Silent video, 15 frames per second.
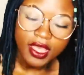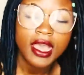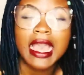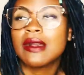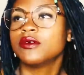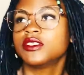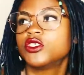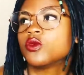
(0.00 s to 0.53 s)

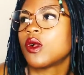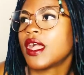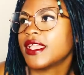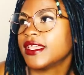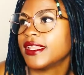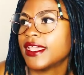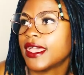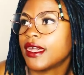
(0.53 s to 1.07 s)
I would try
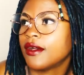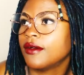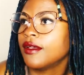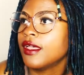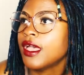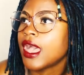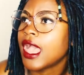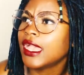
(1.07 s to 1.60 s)
it out
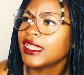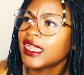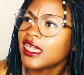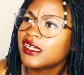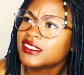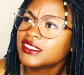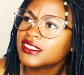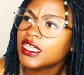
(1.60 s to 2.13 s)
and
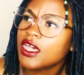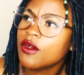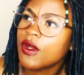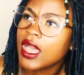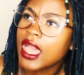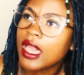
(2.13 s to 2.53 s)
also,